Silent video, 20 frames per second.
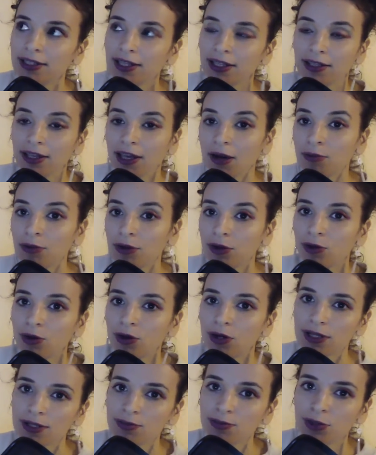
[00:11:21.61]
and
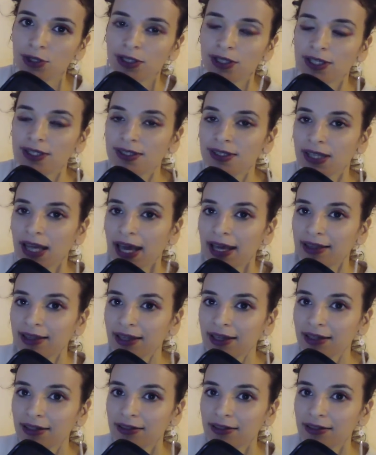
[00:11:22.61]
Capricorn is pretty static.